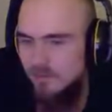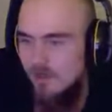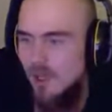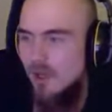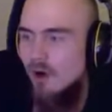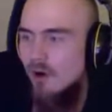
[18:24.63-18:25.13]

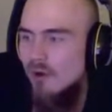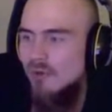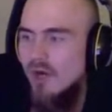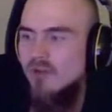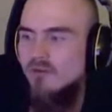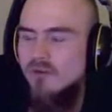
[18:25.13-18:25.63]
Oh
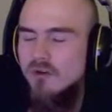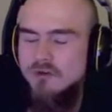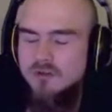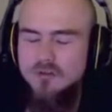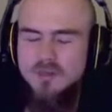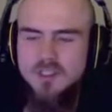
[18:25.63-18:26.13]
right, of
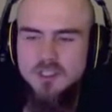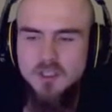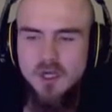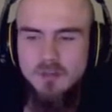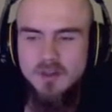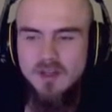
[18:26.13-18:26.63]
course, you meet
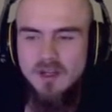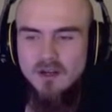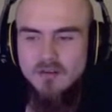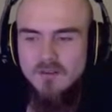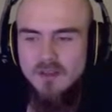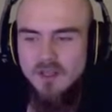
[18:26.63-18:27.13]
Charm at the end
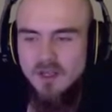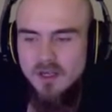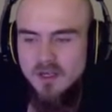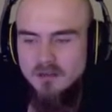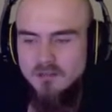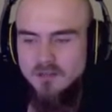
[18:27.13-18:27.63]
of the
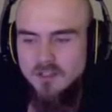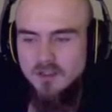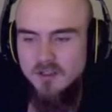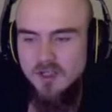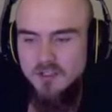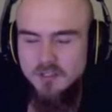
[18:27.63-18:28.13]
second
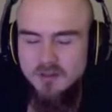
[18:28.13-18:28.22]
dungeon.